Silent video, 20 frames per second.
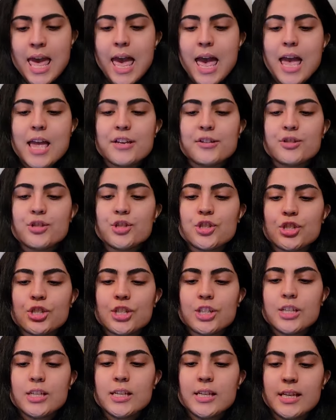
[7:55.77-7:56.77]
and
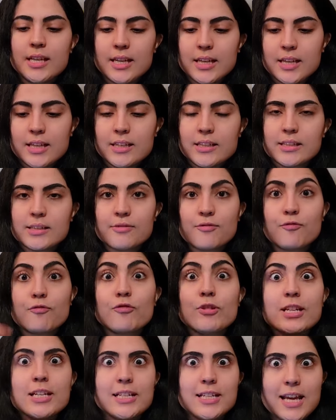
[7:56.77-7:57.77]
she is
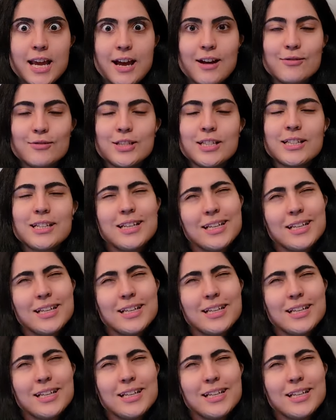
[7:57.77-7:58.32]
freaked out,